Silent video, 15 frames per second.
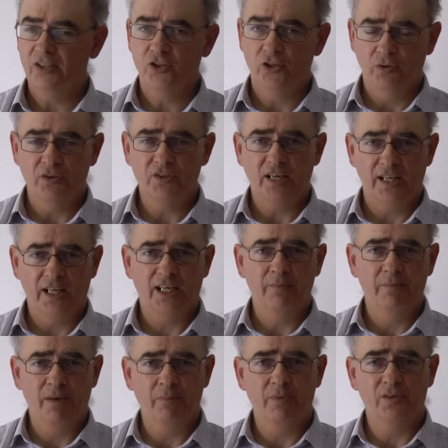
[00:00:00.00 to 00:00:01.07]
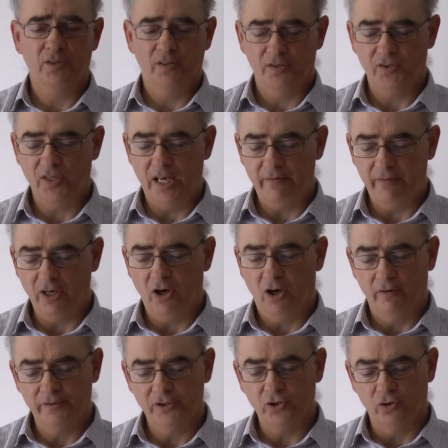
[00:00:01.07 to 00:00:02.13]
Judas had a commitment to the Saviour
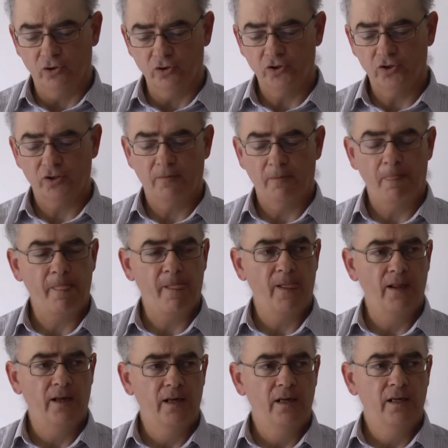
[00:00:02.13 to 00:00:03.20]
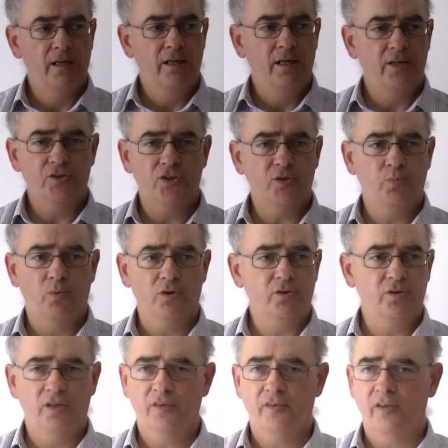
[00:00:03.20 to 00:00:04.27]
of sorts. It just
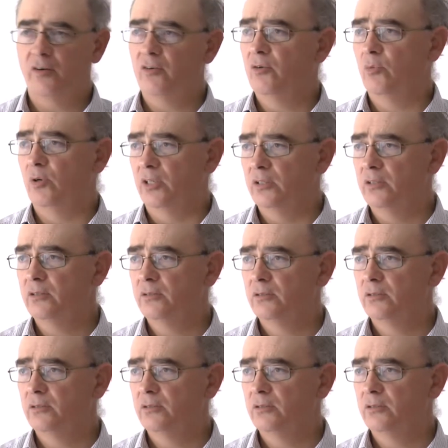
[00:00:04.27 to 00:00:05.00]
wasn't a thorough one.